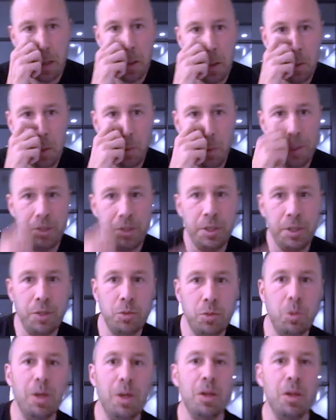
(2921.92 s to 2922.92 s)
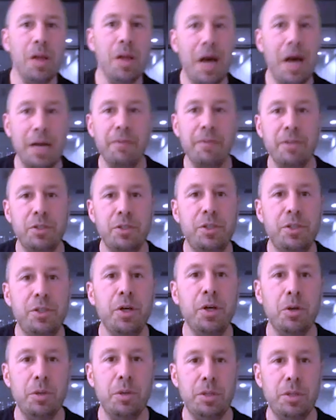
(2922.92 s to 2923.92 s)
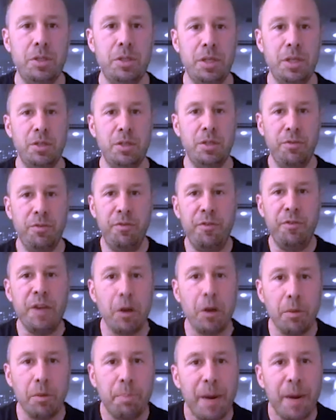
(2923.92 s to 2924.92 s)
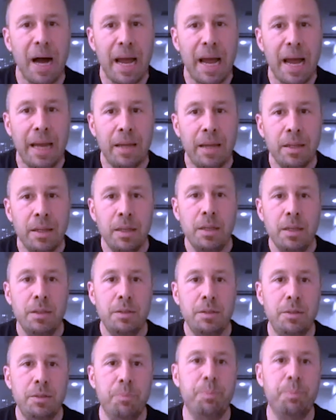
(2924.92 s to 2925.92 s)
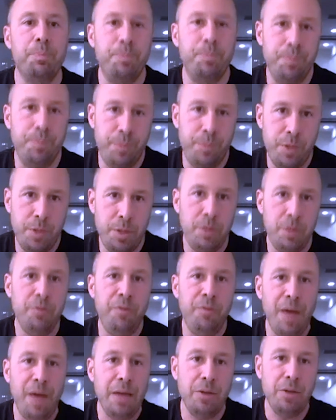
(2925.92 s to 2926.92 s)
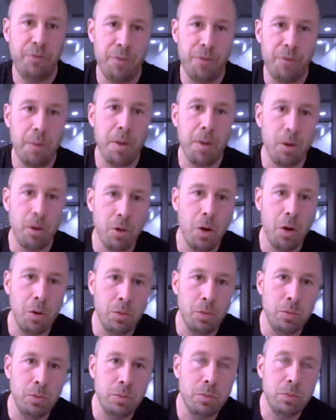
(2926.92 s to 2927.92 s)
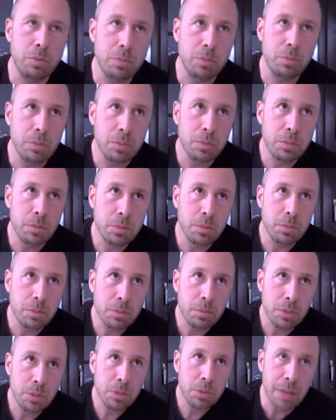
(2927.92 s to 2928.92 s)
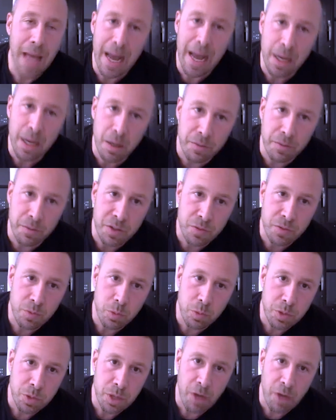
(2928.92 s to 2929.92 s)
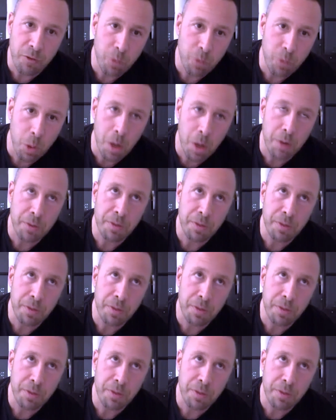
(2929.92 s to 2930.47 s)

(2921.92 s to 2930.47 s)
which is what a lot of us do. It's, it's a fear bite to, to defend from our own lack of self-worth.